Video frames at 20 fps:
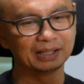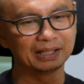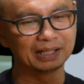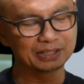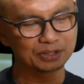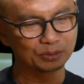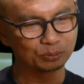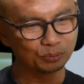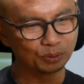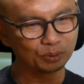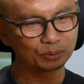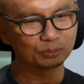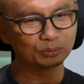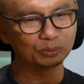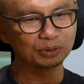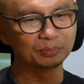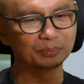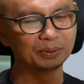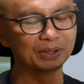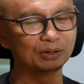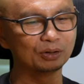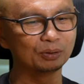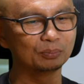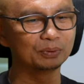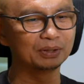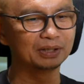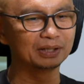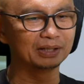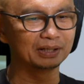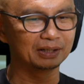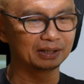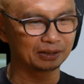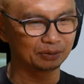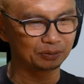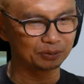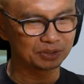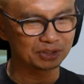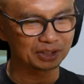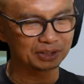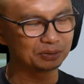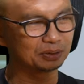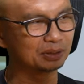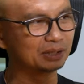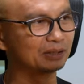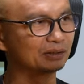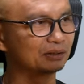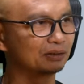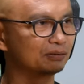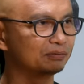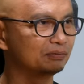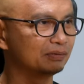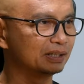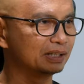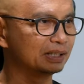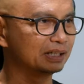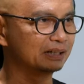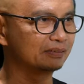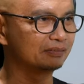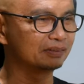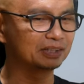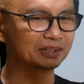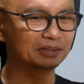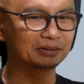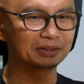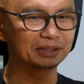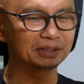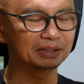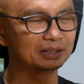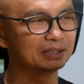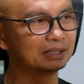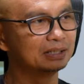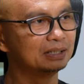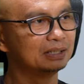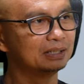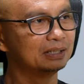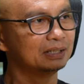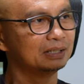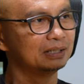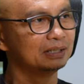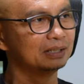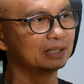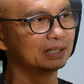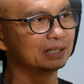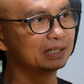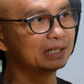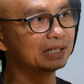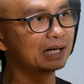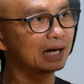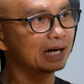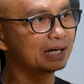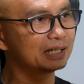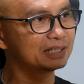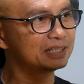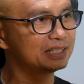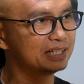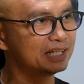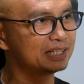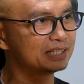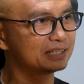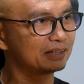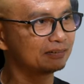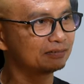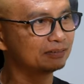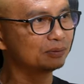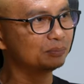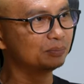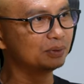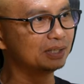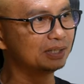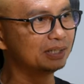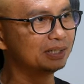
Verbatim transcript: And as I walked through the main lobby, I was trying to get a coffee at the cafeteria. The guard chased after me.